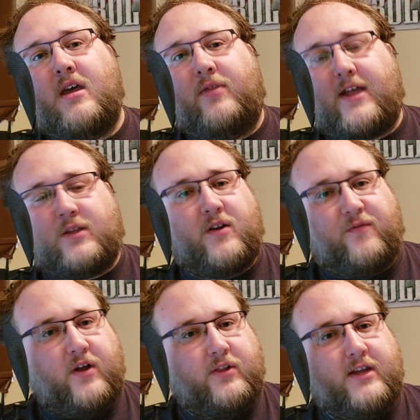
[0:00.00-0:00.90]
That's what it
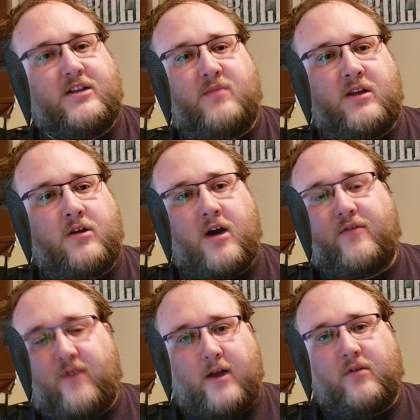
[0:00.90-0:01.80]
felt like to me, not a
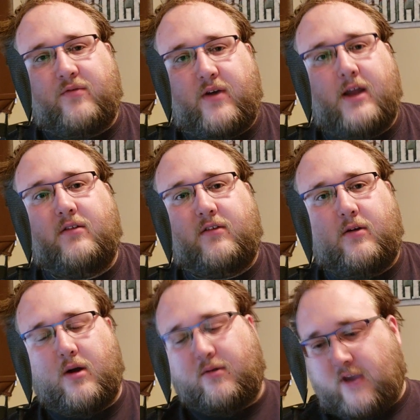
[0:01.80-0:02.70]
final fight.
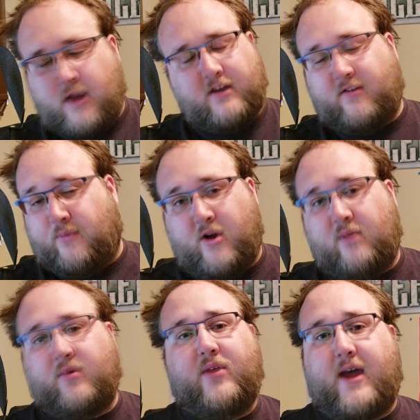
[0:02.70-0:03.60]
So I was kind of
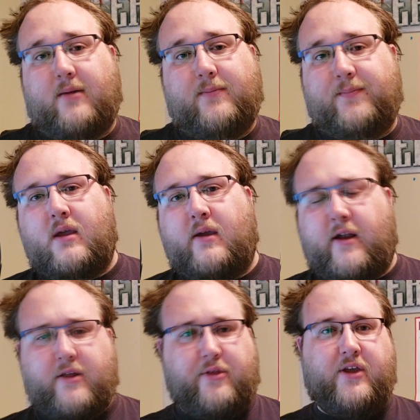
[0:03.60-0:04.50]
disappointed with that.
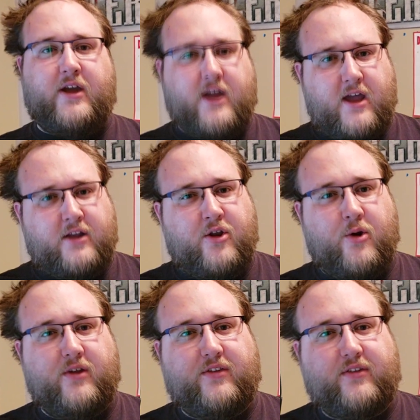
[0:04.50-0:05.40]
Another thing I kind of
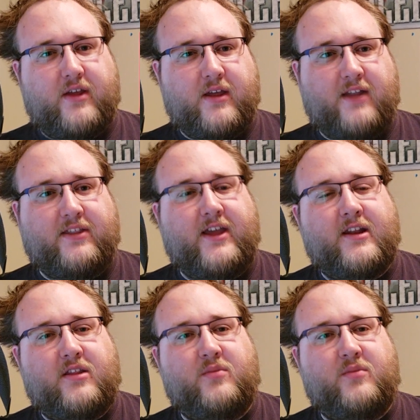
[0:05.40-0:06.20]
noticed at the end of the